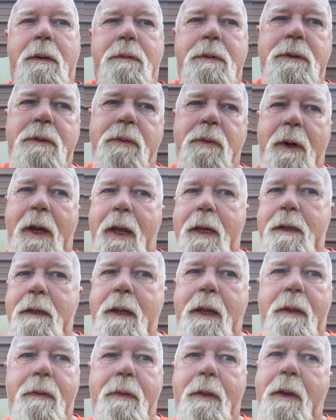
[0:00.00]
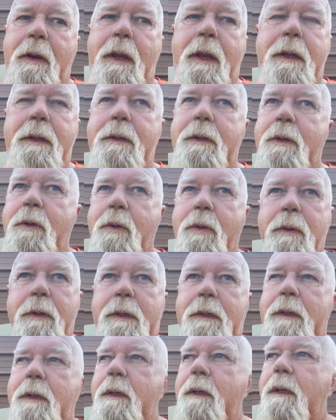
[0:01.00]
right down there at the creek.